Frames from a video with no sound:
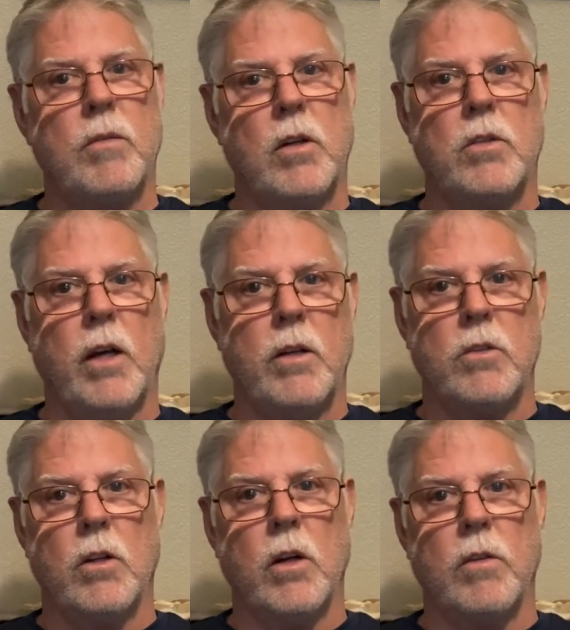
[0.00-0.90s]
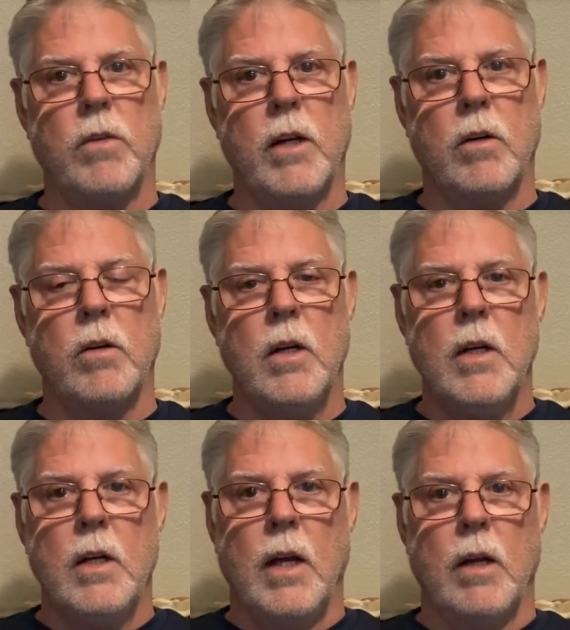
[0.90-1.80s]
of our traders are going to fail
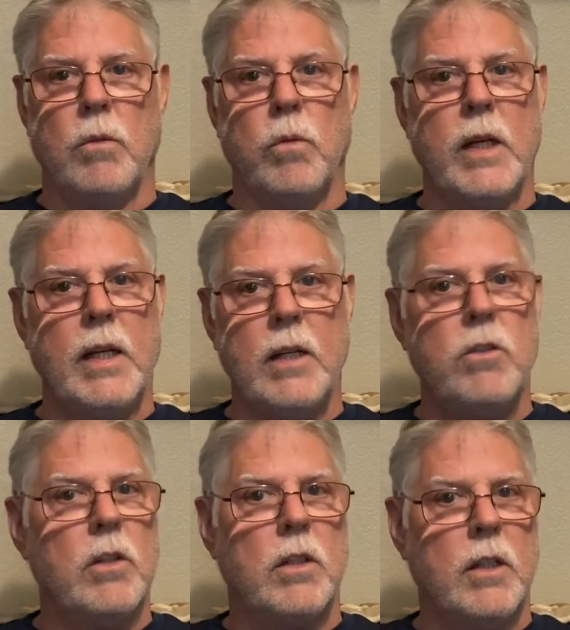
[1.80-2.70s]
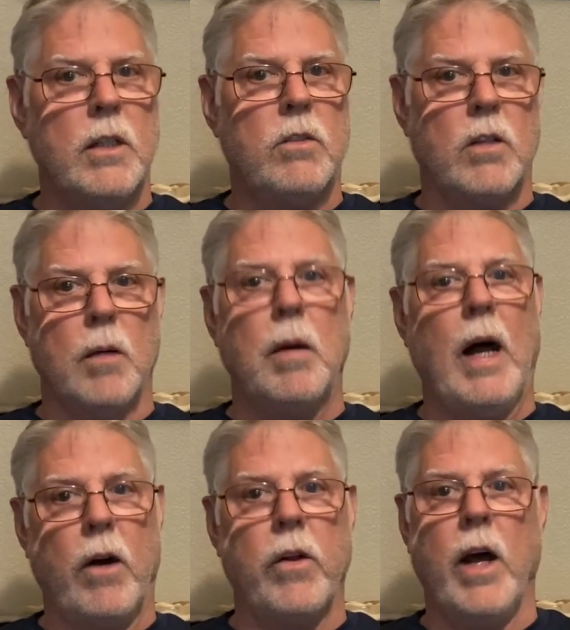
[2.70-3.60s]
and we need you to teach them
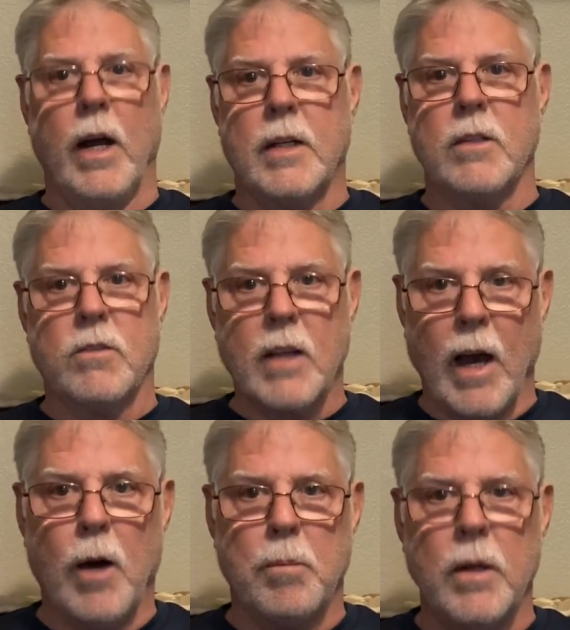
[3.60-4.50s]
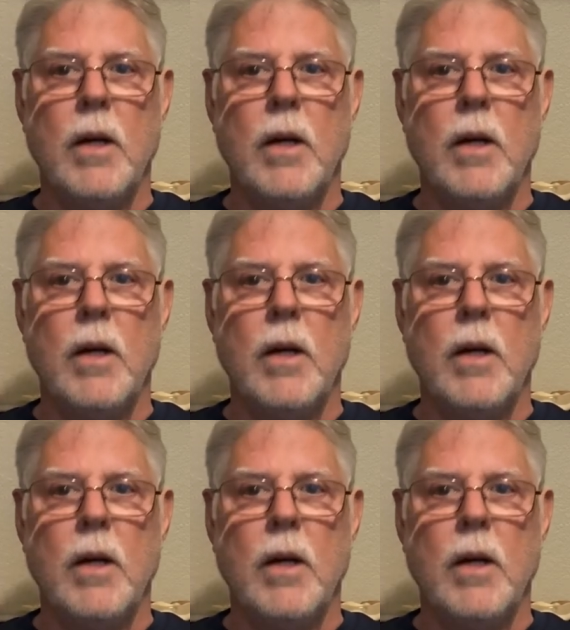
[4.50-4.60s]
how not to scalp.